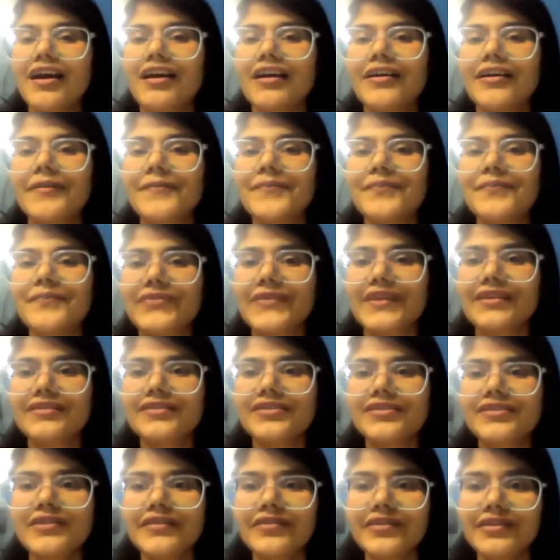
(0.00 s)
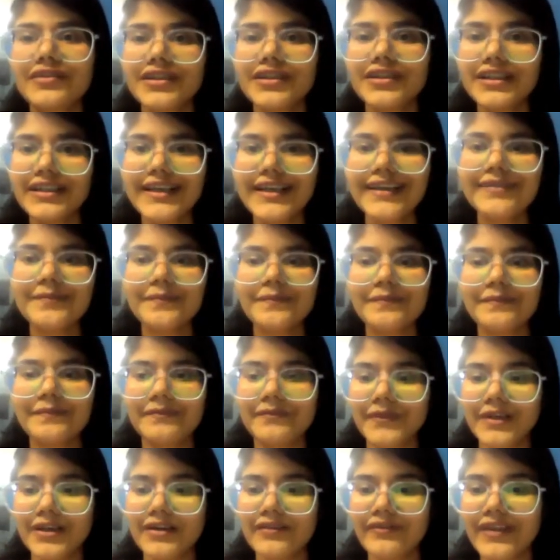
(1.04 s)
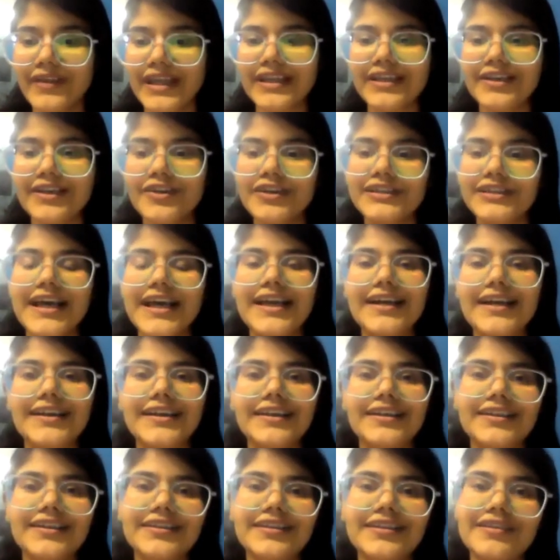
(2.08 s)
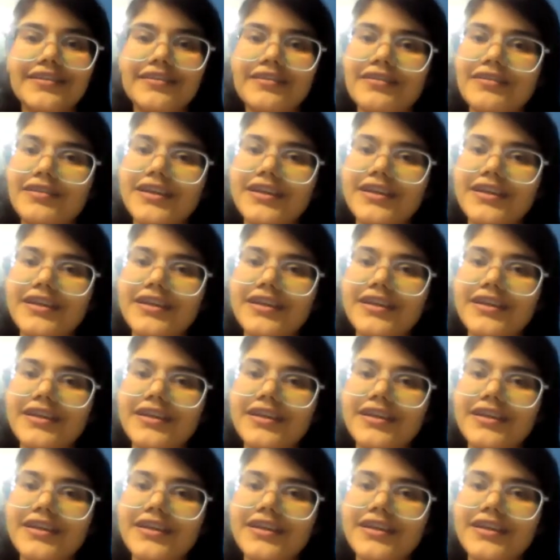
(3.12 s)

So if you could like weigh in on that and